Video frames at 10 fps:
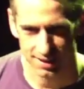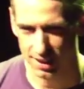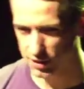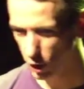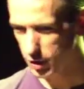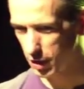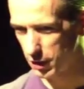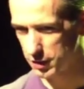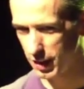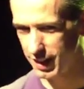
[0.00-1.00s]
It's
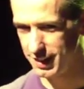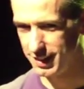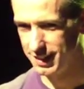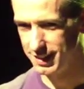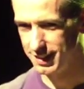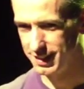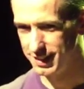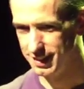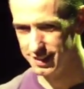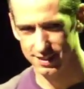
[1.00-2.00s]
hookers, right?
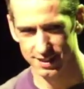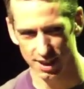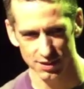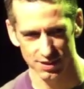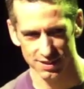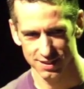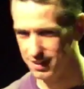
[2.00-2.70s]
Yes?